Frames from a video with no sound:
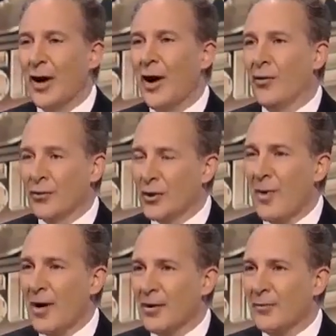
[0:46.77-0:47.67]
other
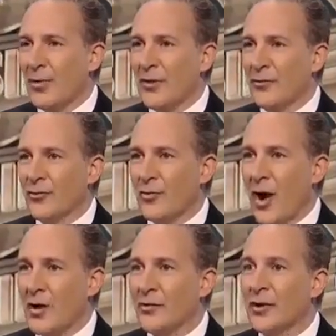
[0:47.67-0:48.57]
commodity prices are
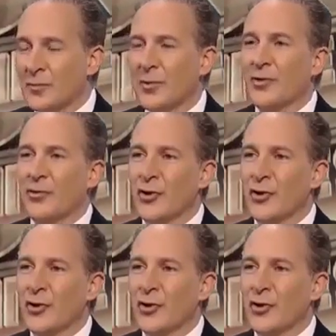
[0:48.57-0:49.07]
rising is because